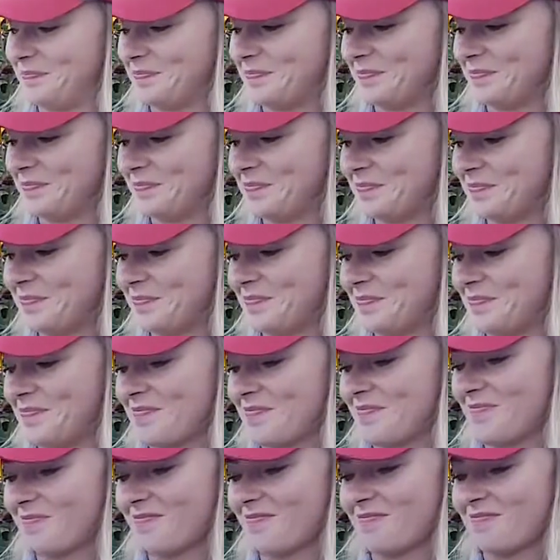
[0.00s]

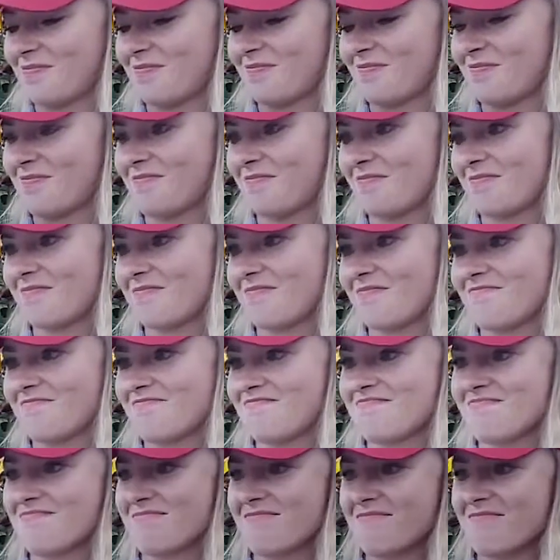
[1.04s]

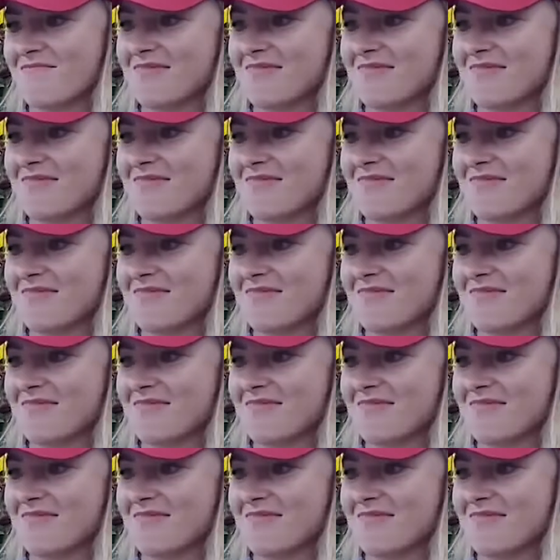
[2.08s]
(silence)